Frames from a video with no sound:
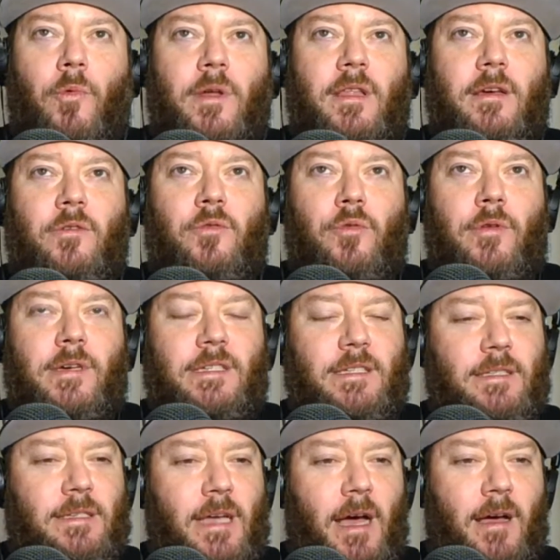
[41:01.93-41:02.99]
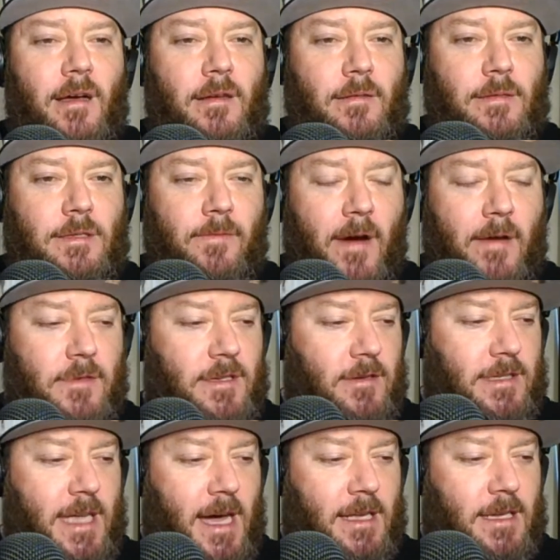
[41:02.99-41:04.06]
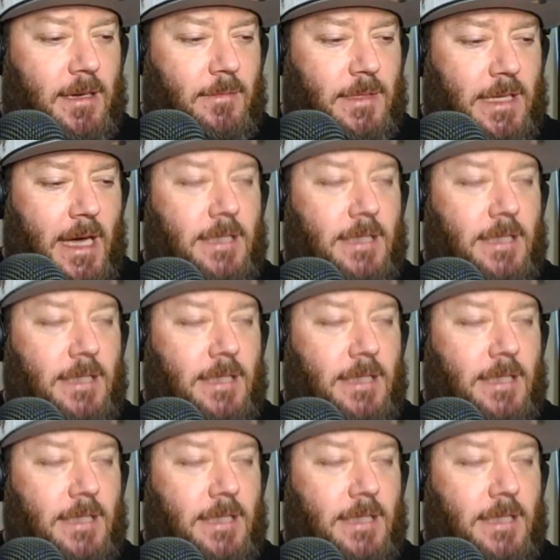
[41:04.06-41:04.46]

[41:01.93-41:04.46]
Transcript: one of the coolest Survivor Series tag teams,